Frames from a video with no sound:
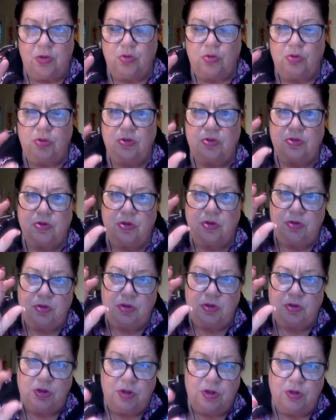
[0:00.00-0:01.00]
crucial
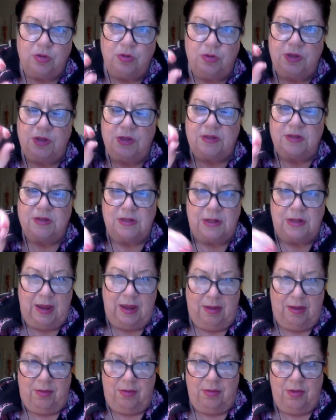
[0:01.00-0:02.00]
to do this
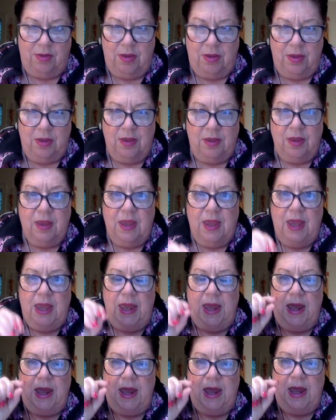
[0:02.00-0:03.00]
now.
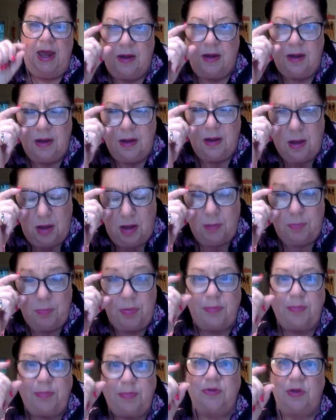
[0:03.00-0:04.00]
And I
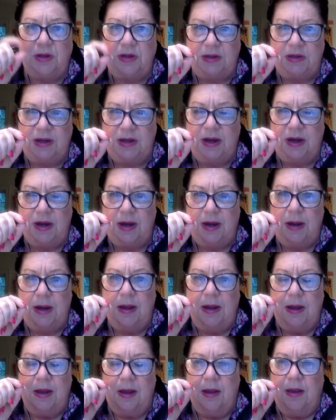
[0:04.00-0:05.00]
purposely did
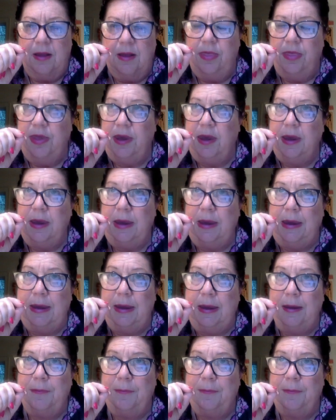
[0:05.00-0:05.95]
the